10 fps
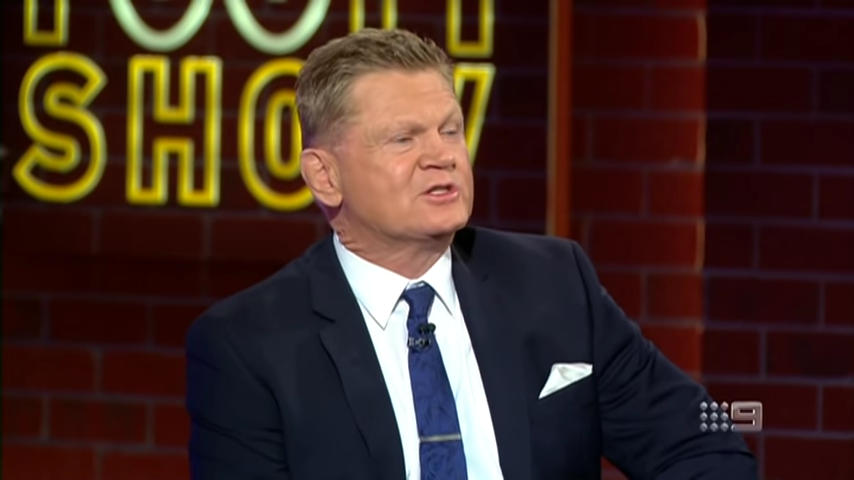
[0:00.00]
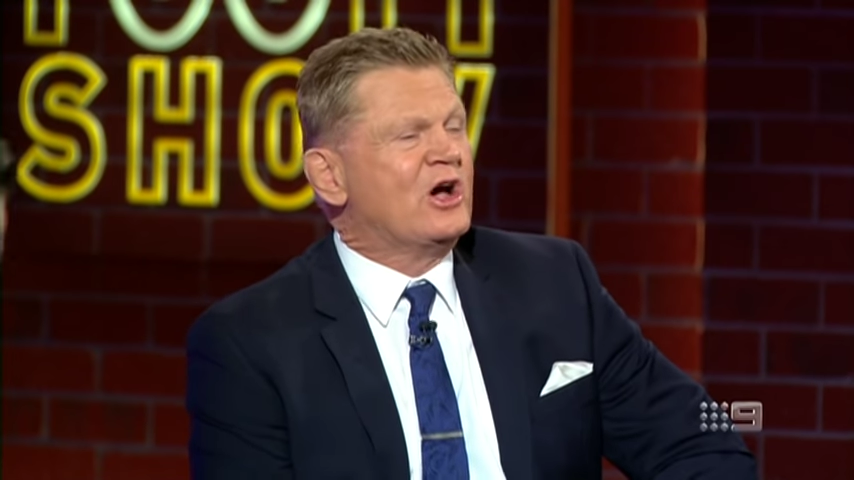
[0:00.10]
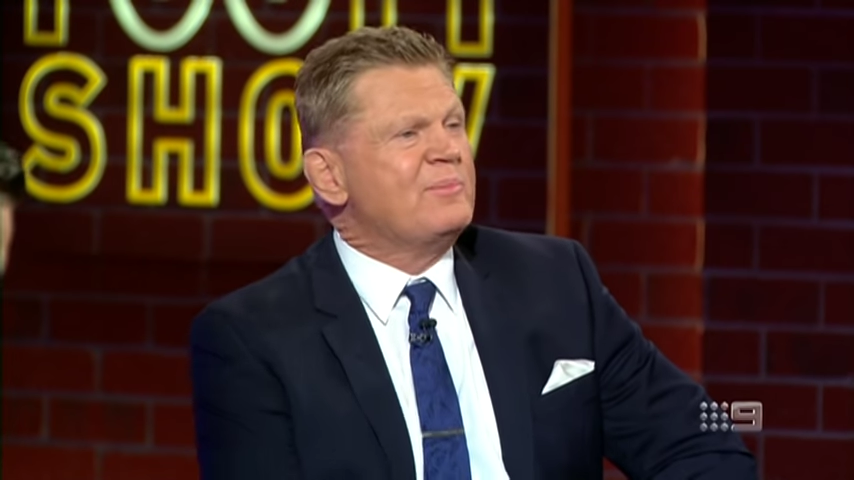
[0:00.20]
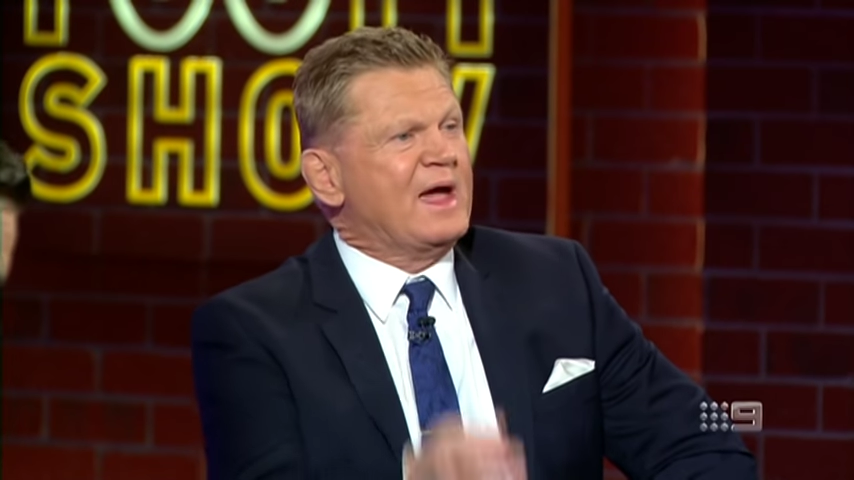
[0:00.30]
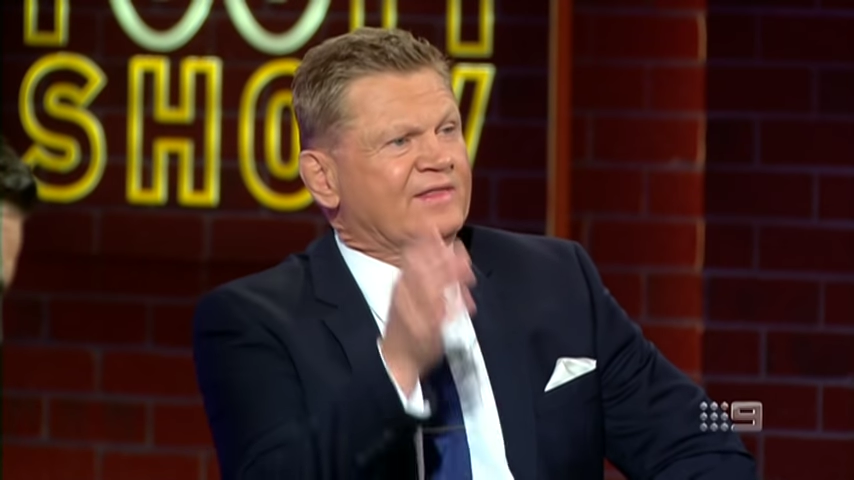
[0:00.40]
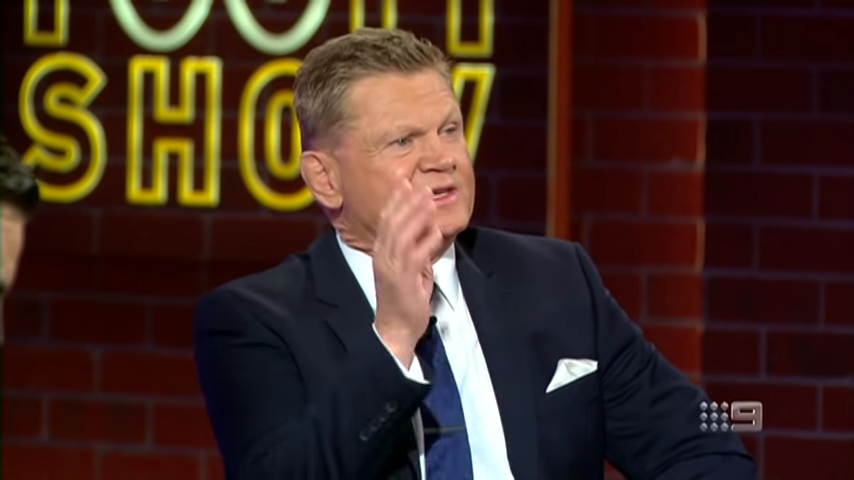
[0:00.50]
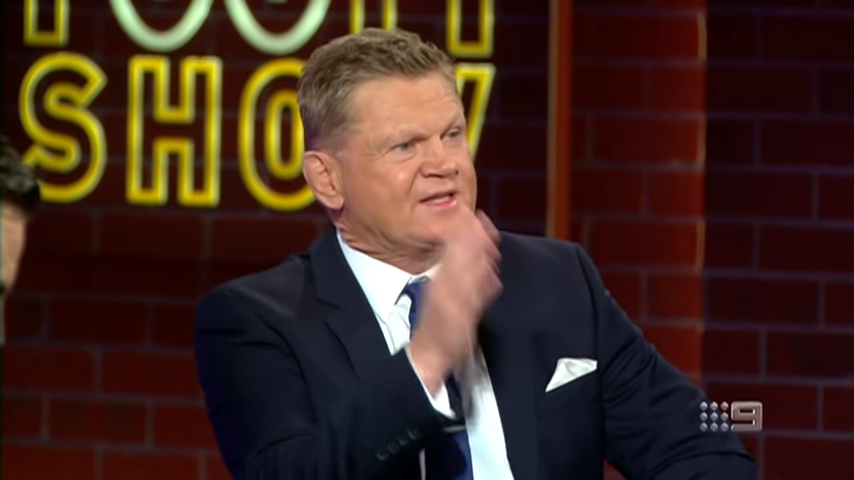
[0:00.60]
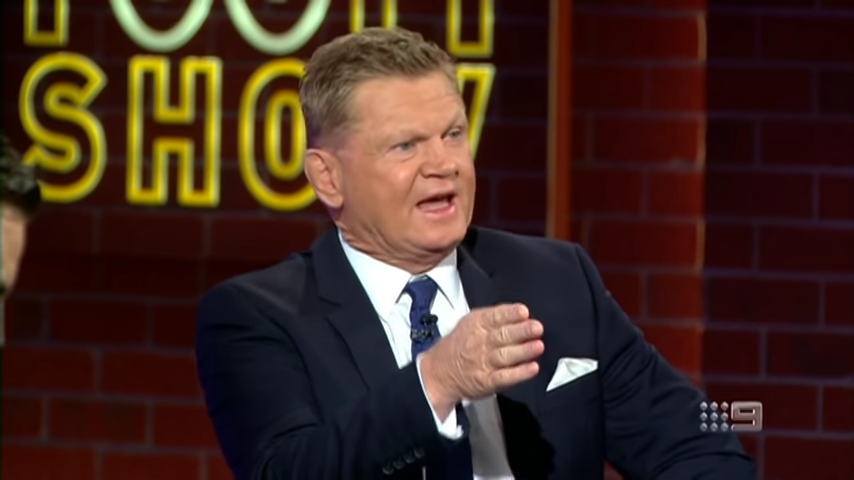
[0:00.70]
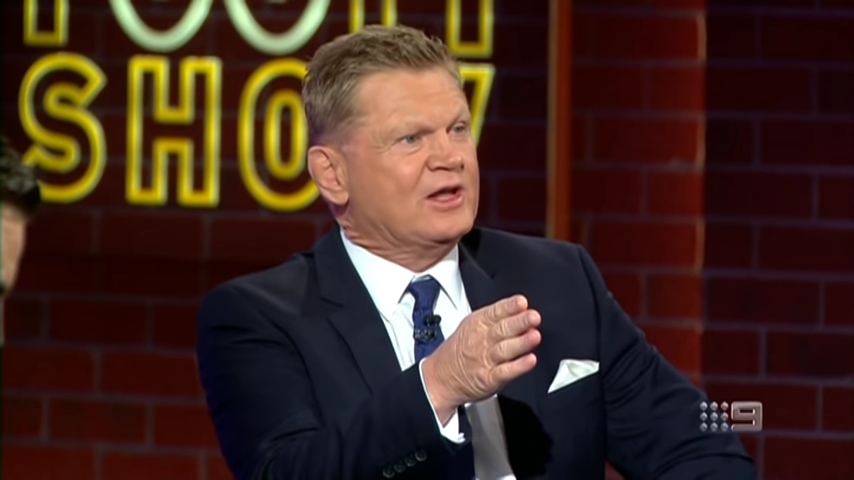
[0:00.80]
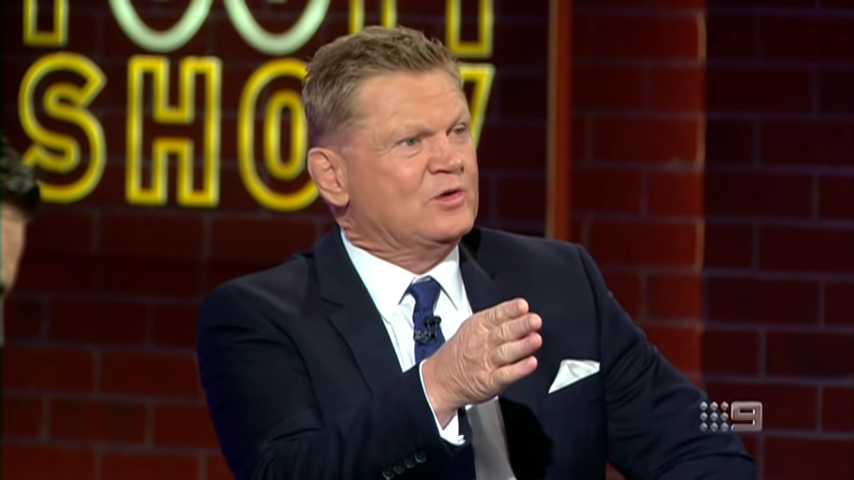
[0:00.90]
because I backed the
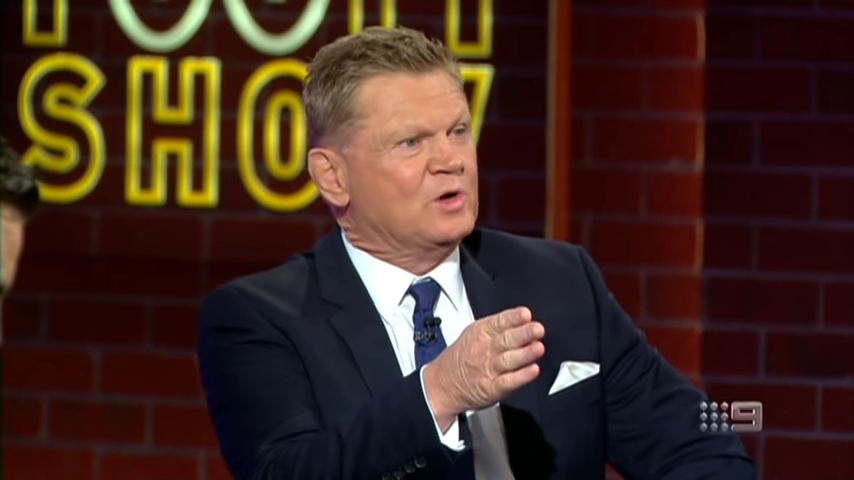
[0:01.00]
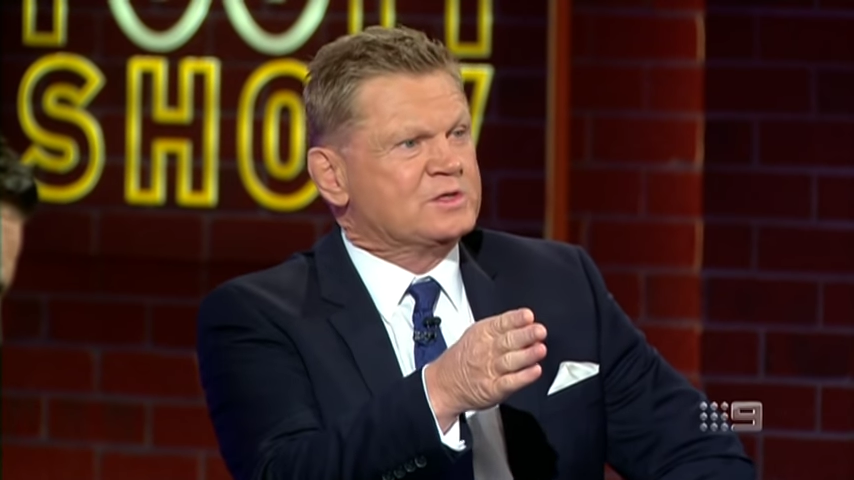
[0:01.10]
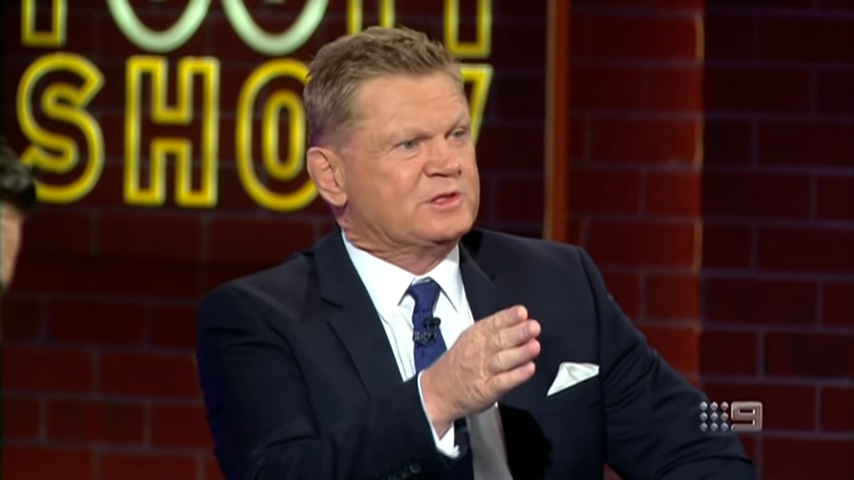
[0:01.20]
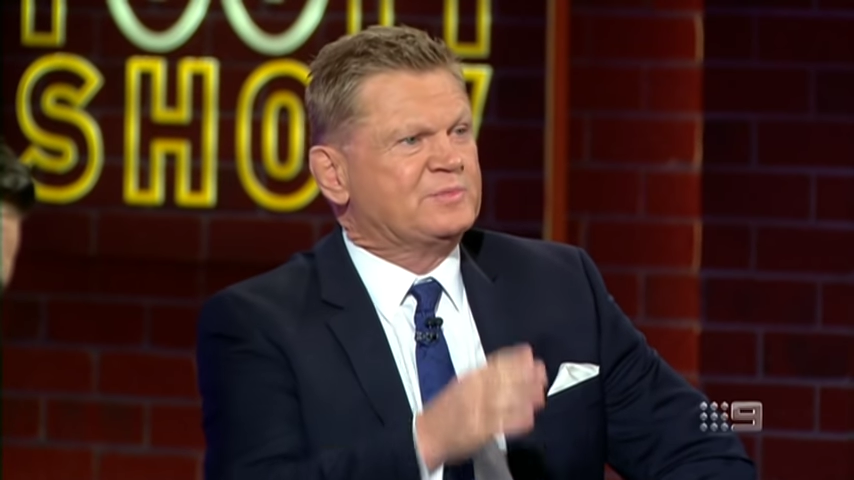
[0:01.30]
second horse,